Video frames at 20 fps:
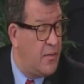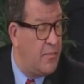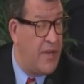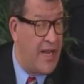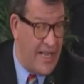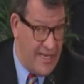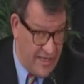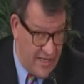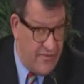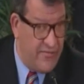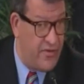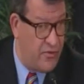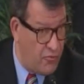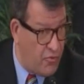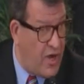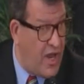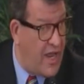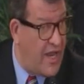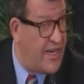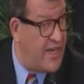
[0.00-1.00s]
but I live in
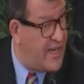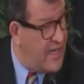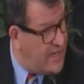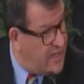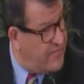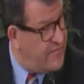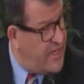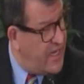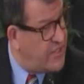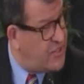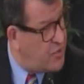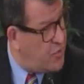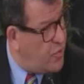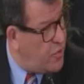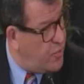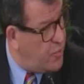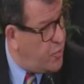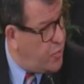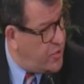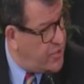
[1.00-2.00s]
Rye, and I live next
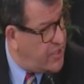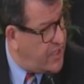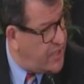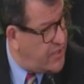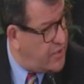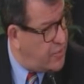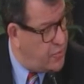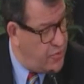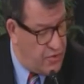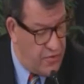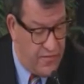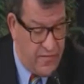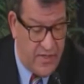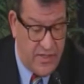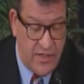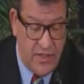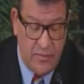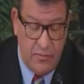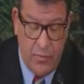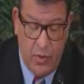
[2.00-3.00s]
door to Port Chester, which you
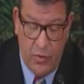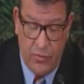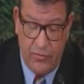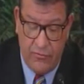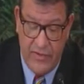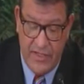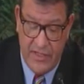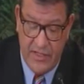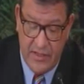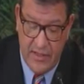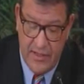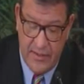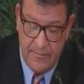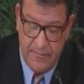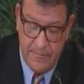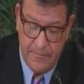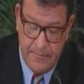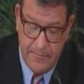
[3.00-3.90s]
visited both recently.